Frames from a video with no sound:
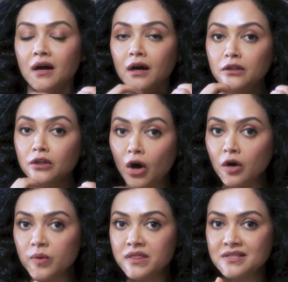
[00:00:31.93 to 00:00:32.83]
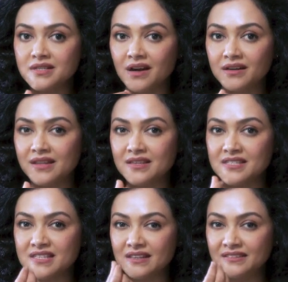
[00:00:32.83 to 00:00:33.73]
Along with the darkening,
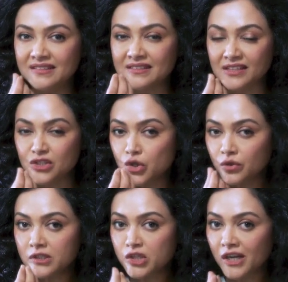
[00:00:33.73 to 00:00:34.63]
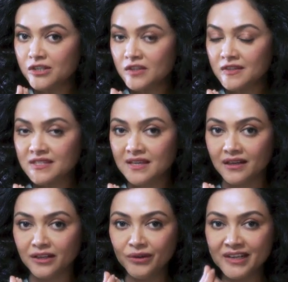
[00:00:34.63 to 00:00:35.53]
there's a certain textural change in the
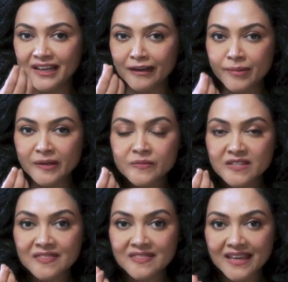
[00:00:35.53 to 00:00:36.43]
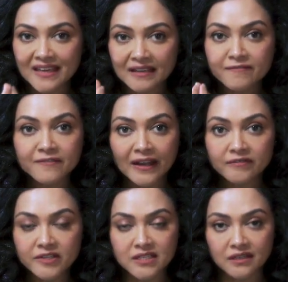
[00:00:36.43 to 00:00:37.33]
skin. You know, it kind of becomes thick and
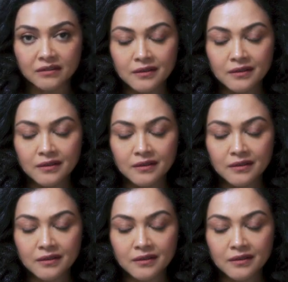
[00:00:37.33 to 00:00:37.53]
velvety.